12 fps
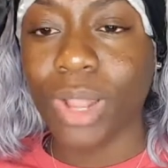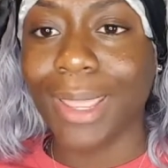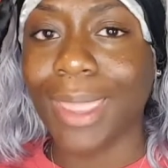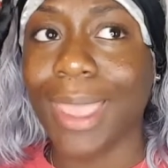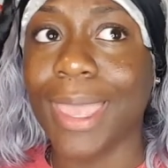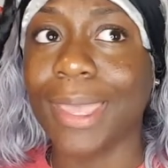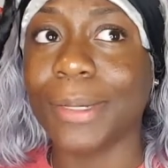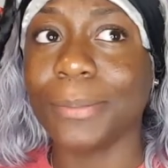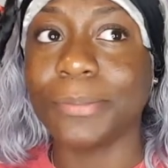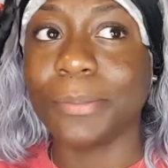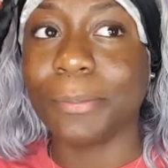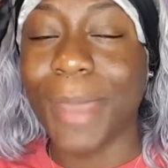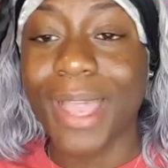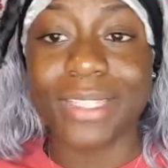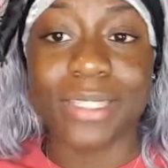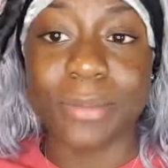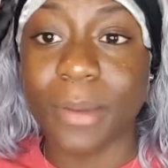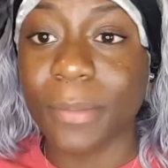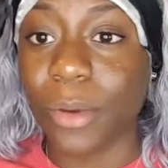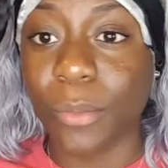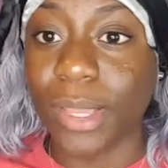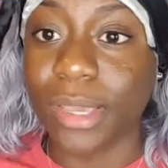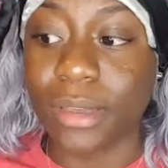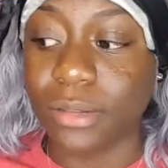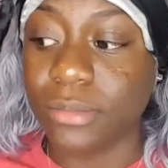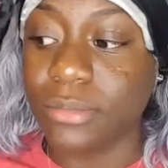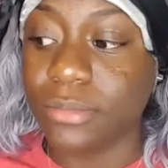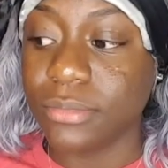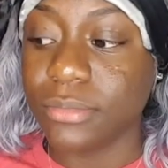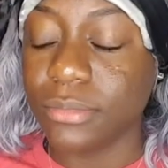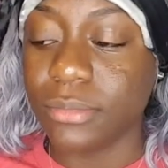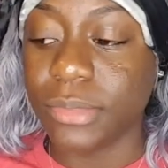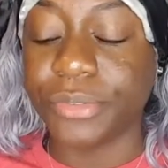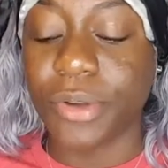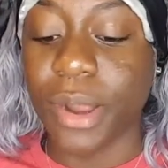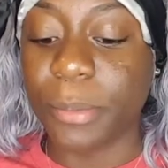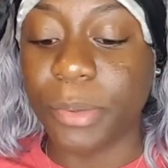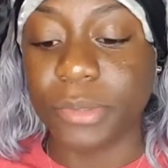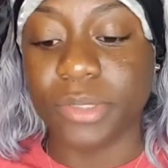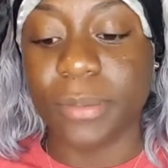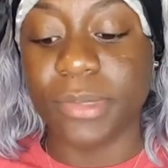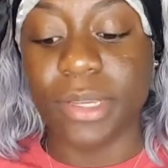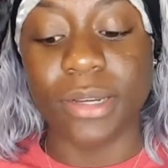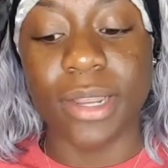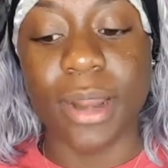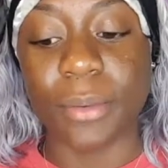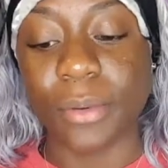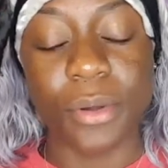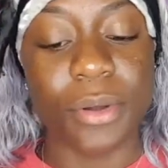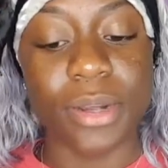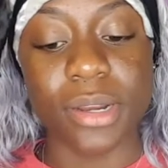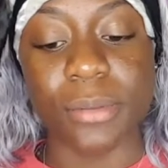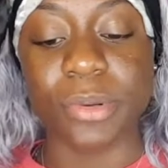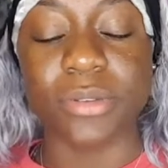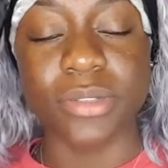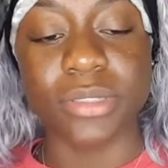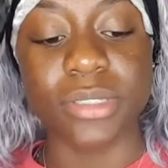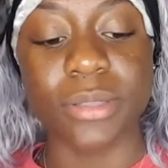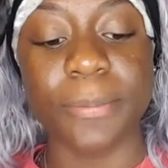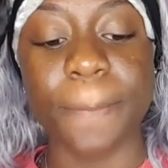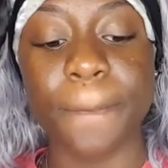like at maximum a week before i post something that i recorded previously